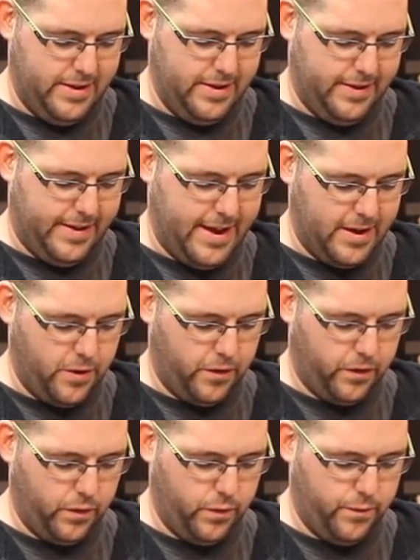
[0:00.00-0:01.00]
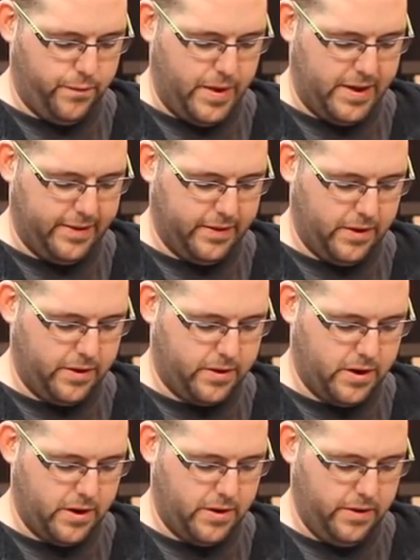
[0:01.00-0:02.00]
10 or so
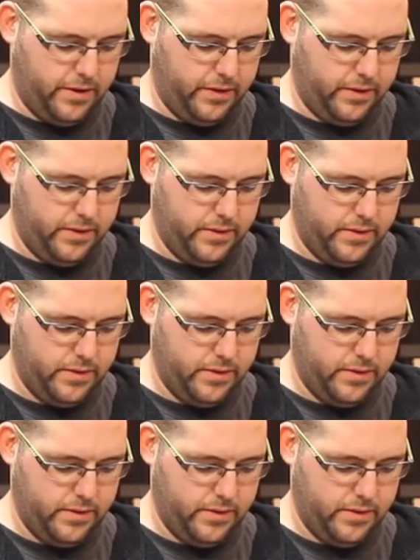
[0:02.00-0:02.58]
Vansar cards,